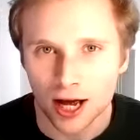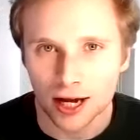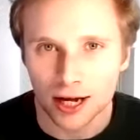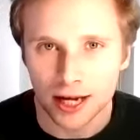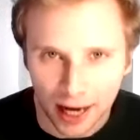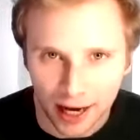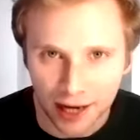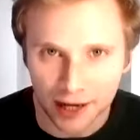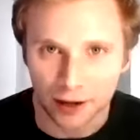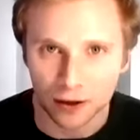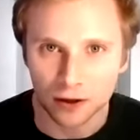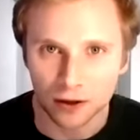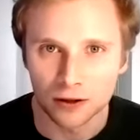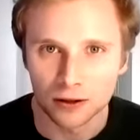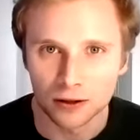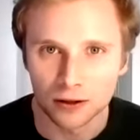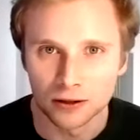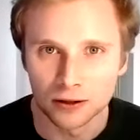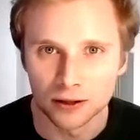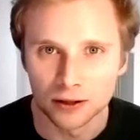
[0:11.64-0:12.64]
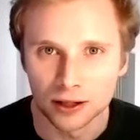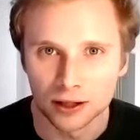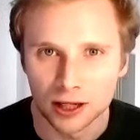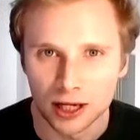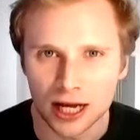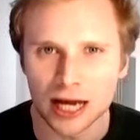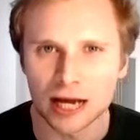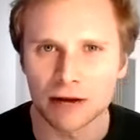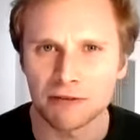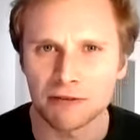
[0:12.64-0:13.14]
Kyle,
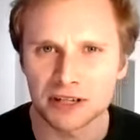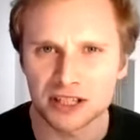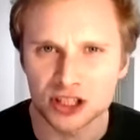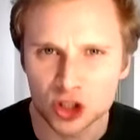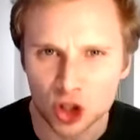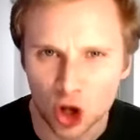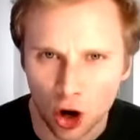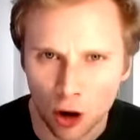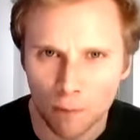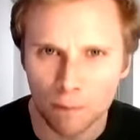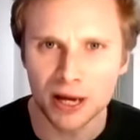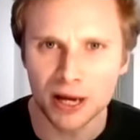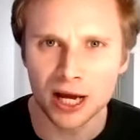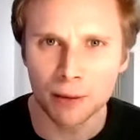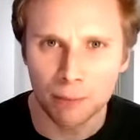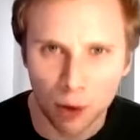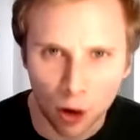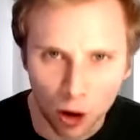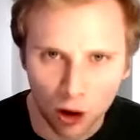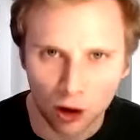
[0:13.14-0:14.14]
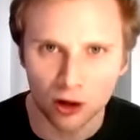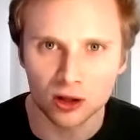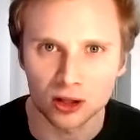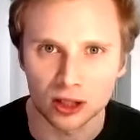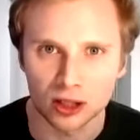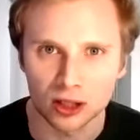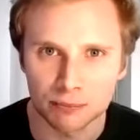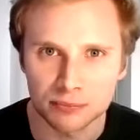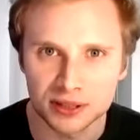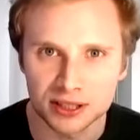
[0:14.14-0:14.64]
if a zombie
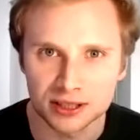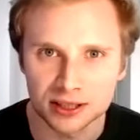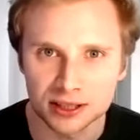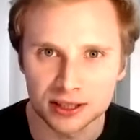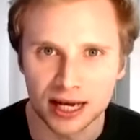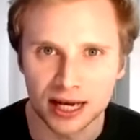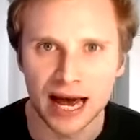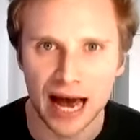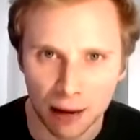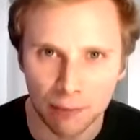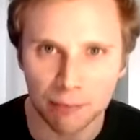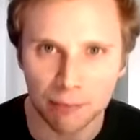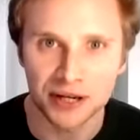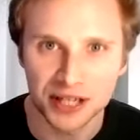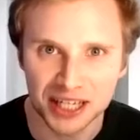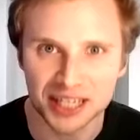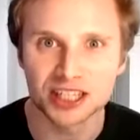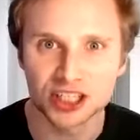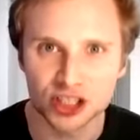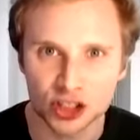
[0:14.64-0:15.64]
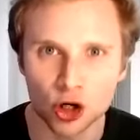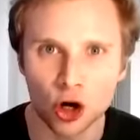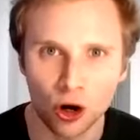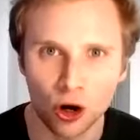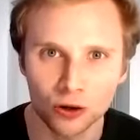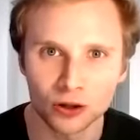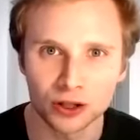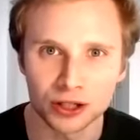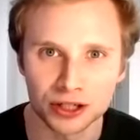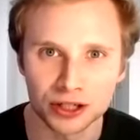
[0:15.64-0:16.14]
apocalypse happened in
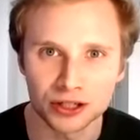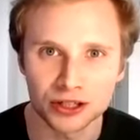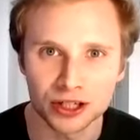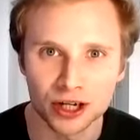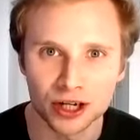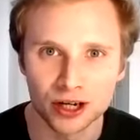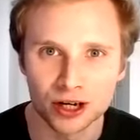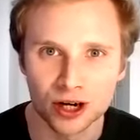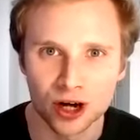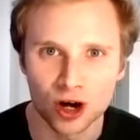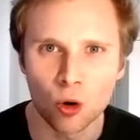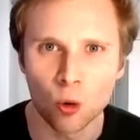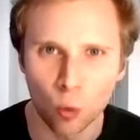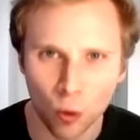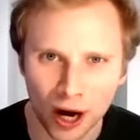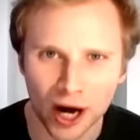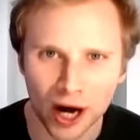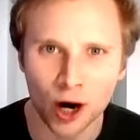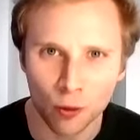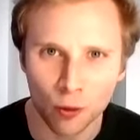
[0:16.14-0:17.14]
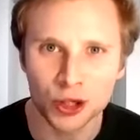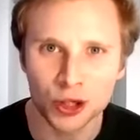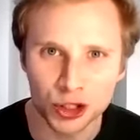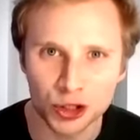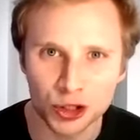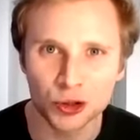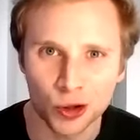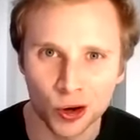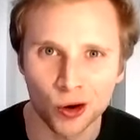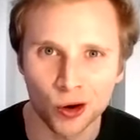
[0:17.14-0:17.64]
Scotland, where would
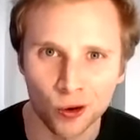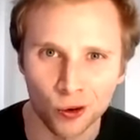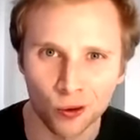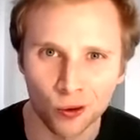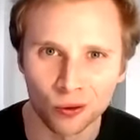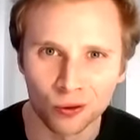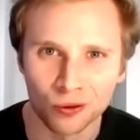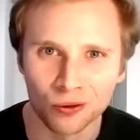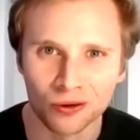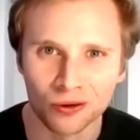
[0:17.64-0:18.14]
you go?